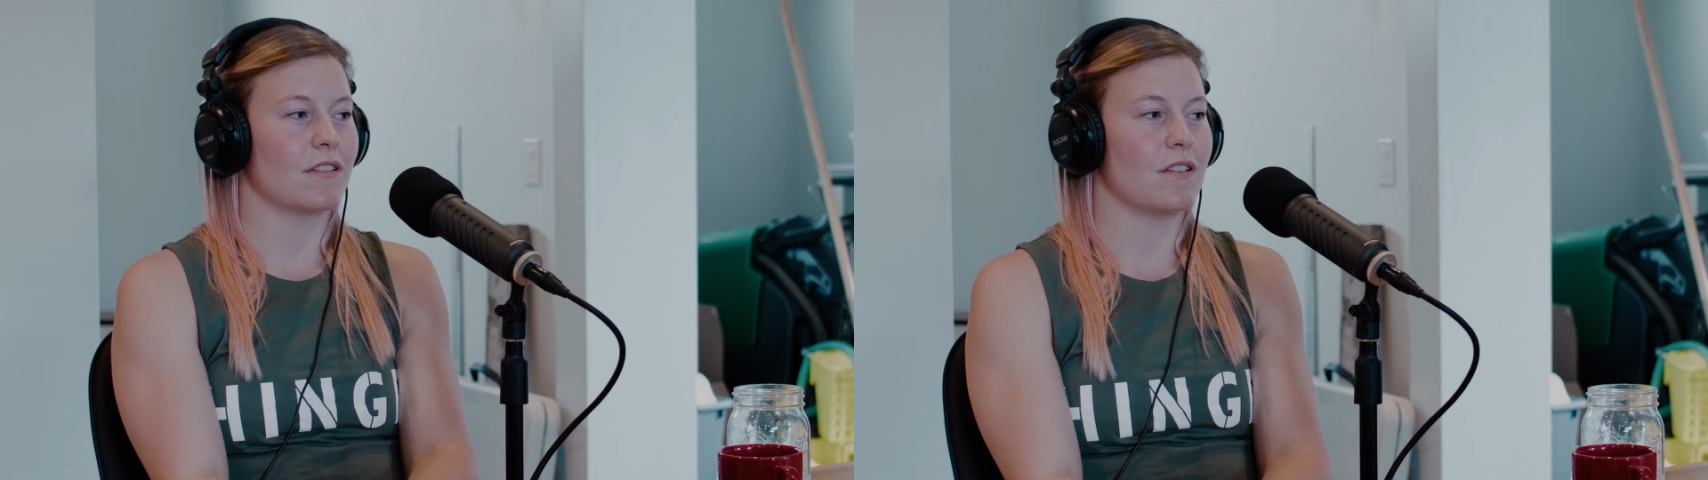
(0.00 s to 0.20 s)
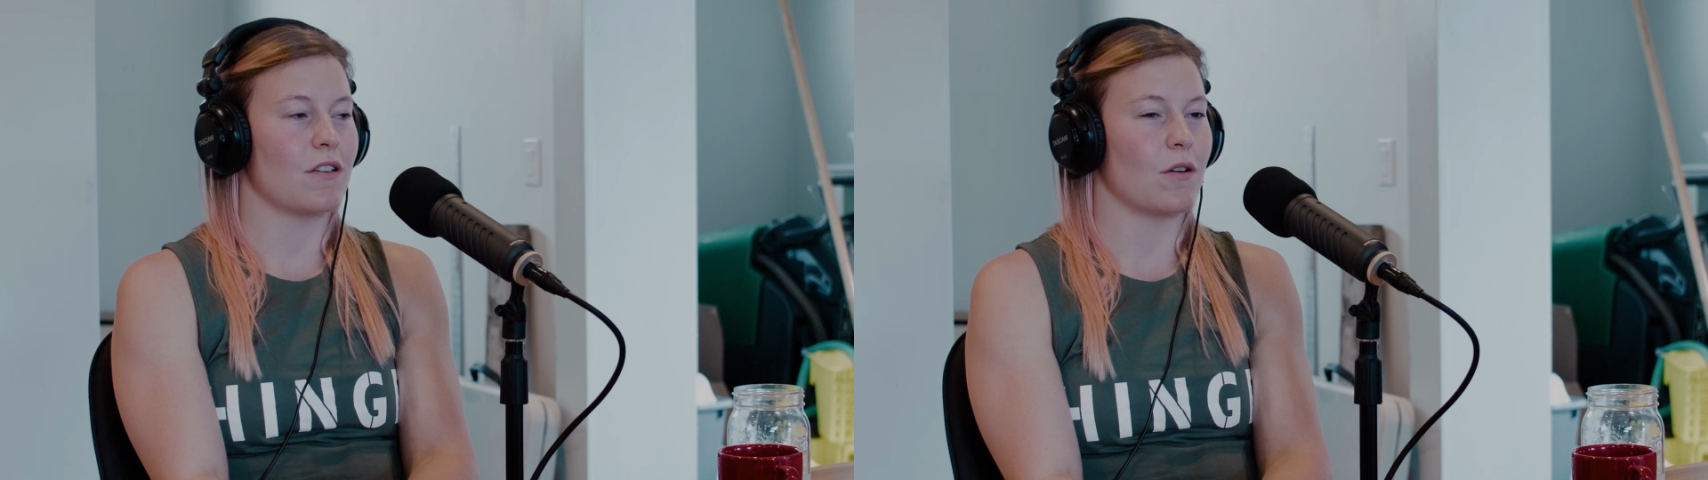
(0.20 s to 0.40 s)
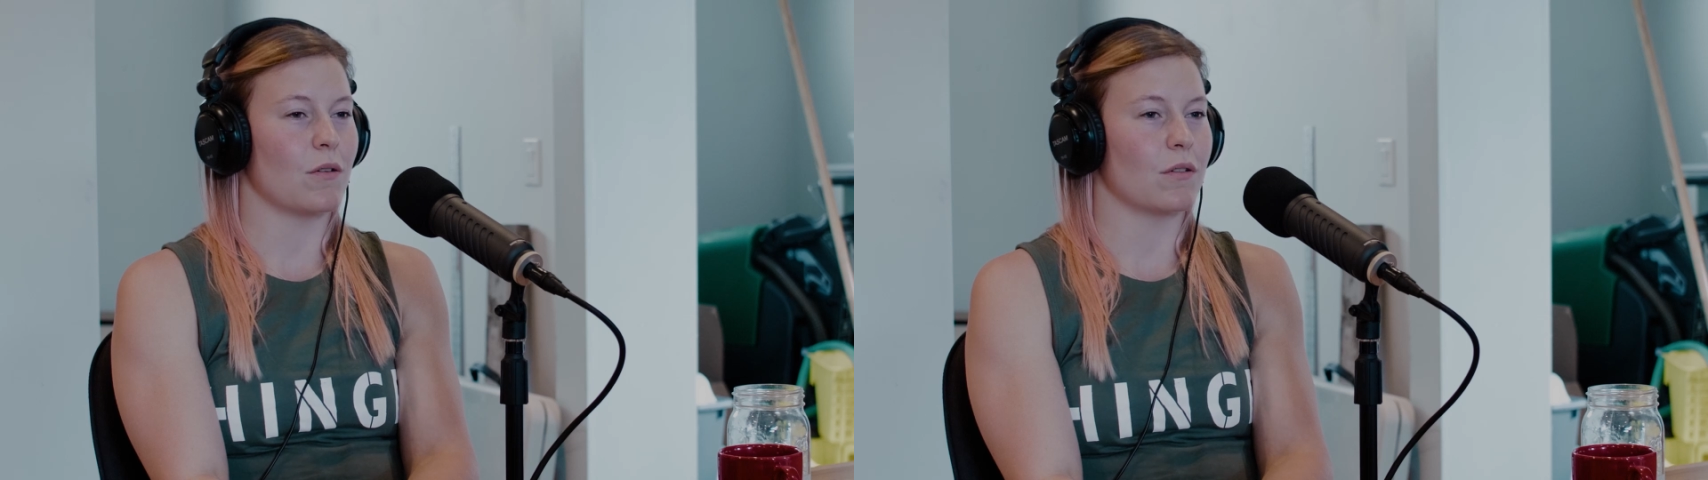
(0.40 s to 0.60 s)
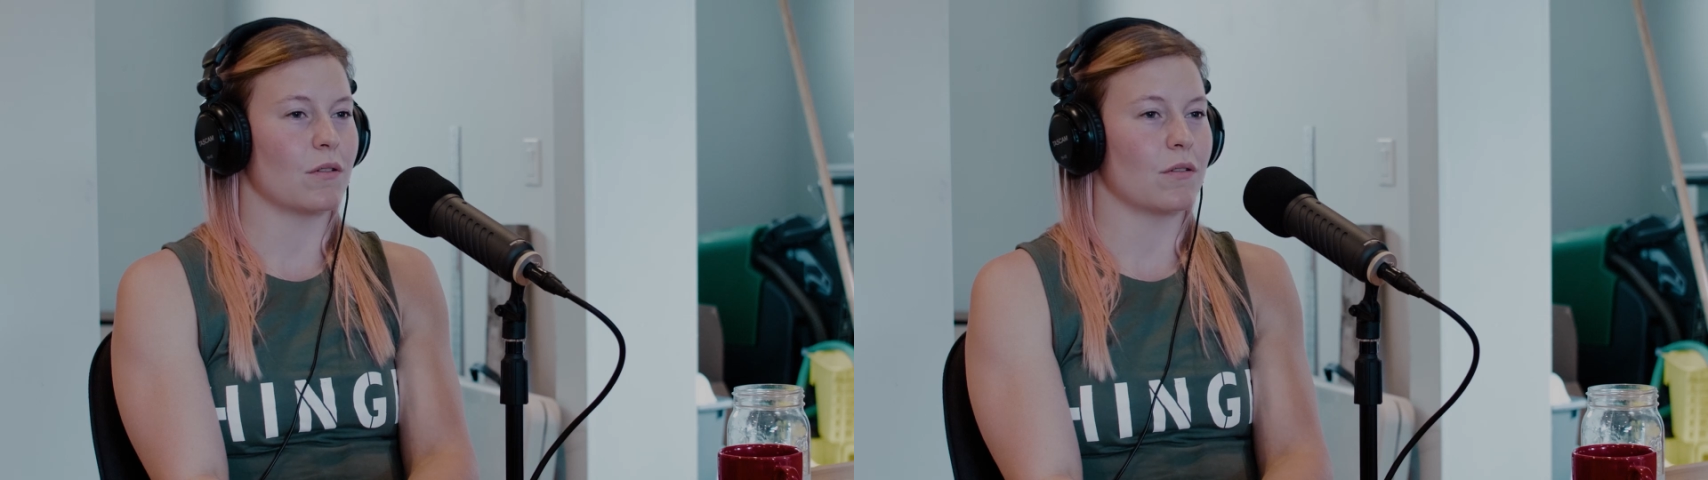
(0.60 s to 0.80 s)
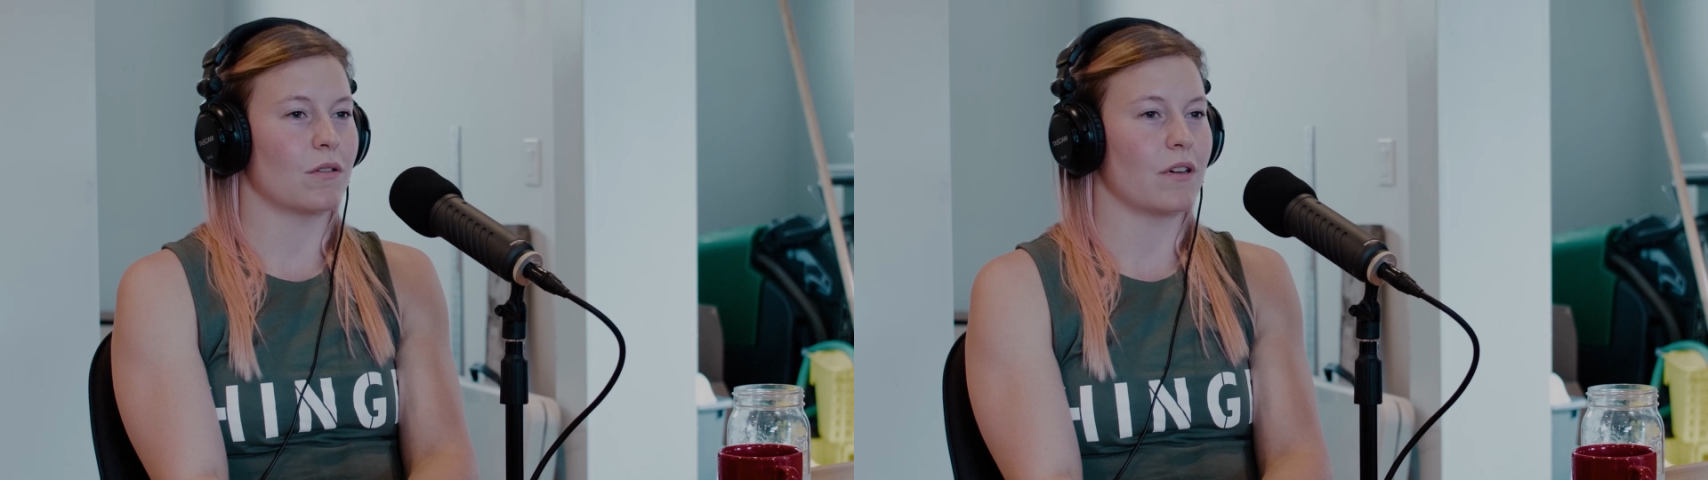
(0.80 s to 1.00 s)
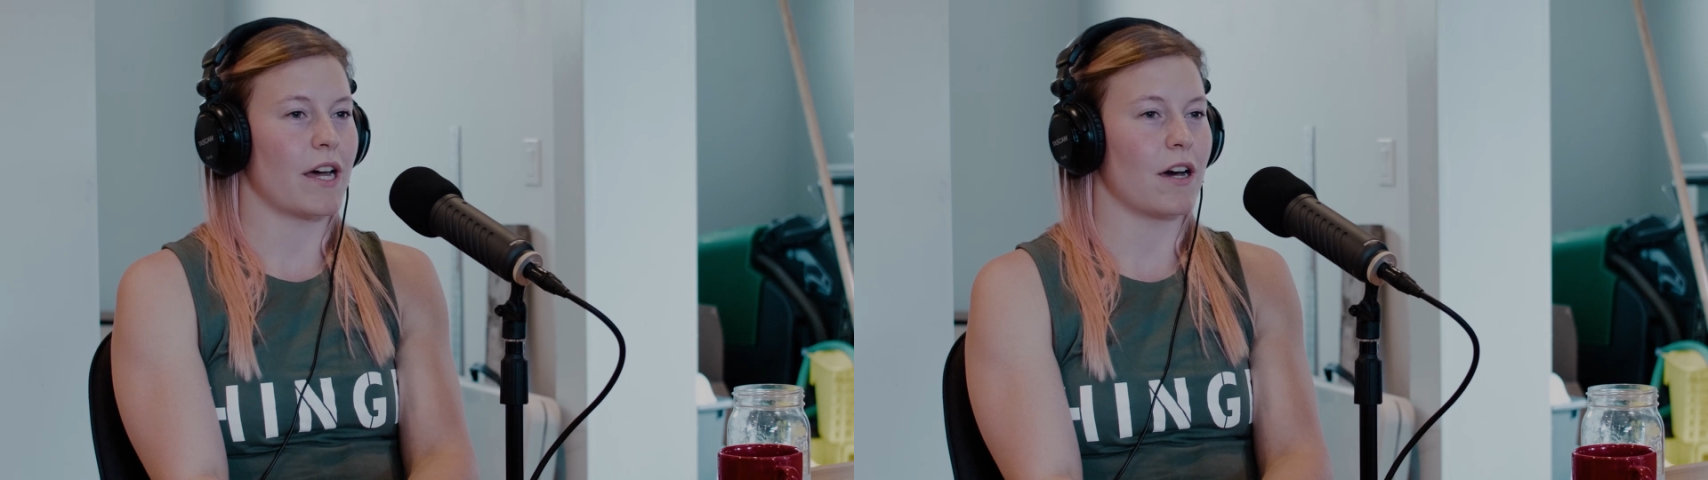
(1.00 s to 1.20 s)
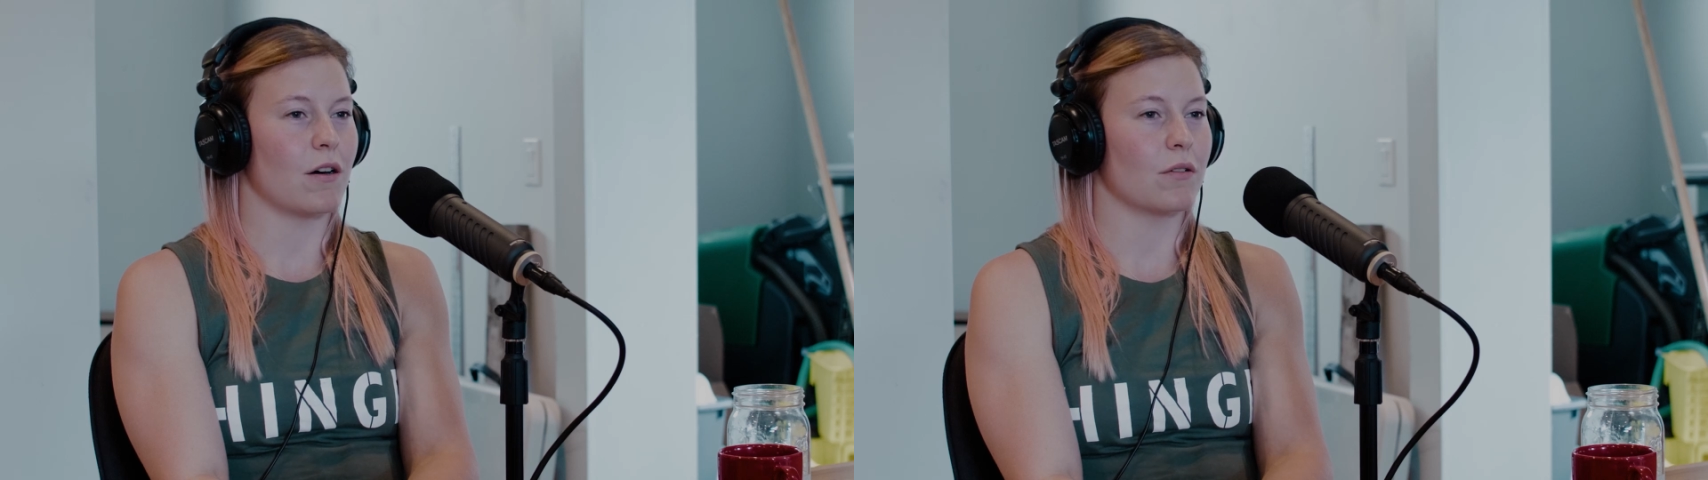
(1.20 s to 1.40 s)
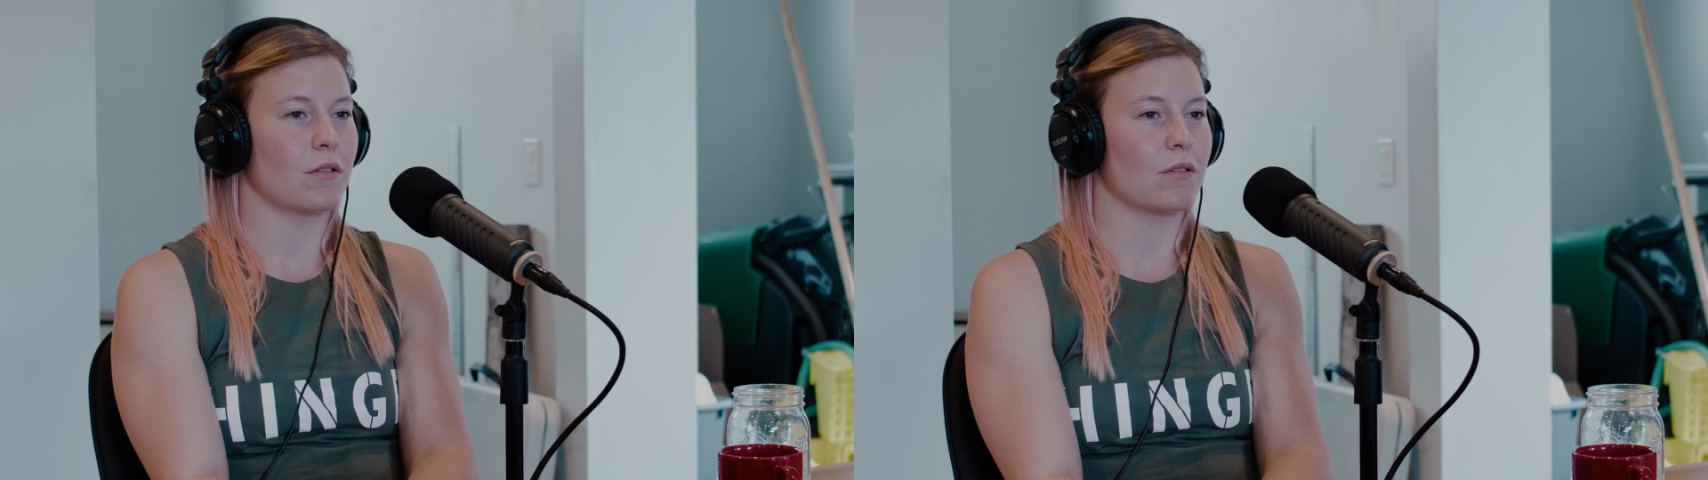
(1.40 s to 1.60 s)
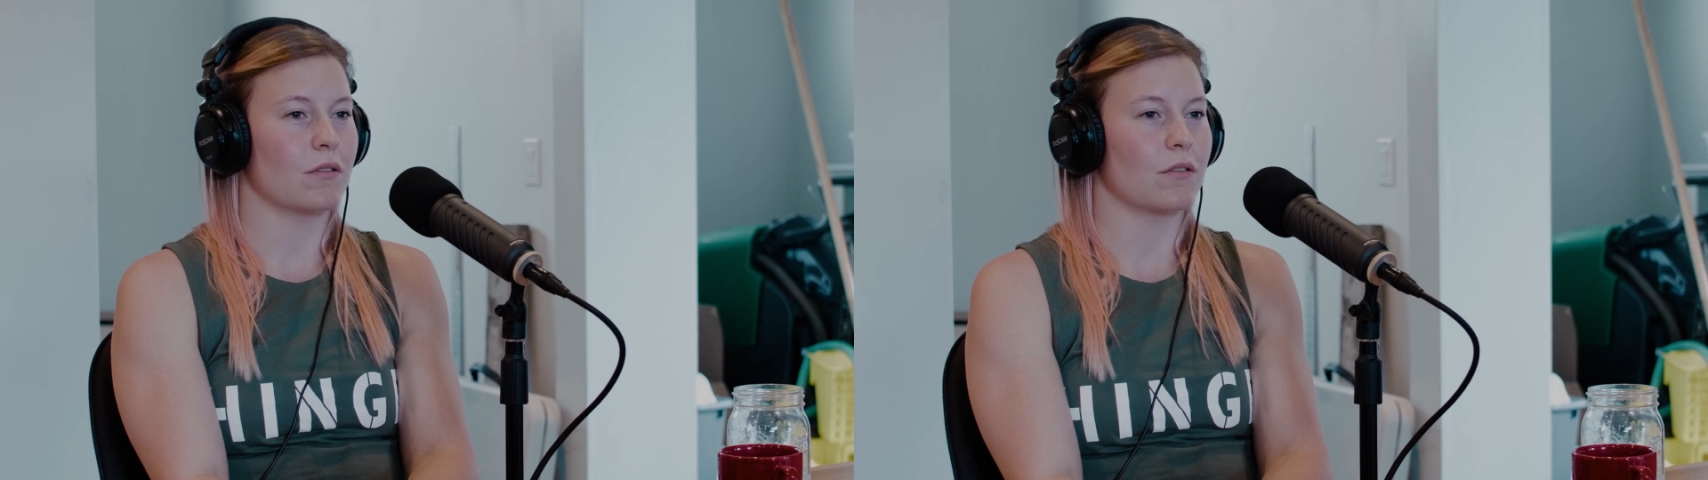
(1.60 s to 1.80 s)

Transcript: know how.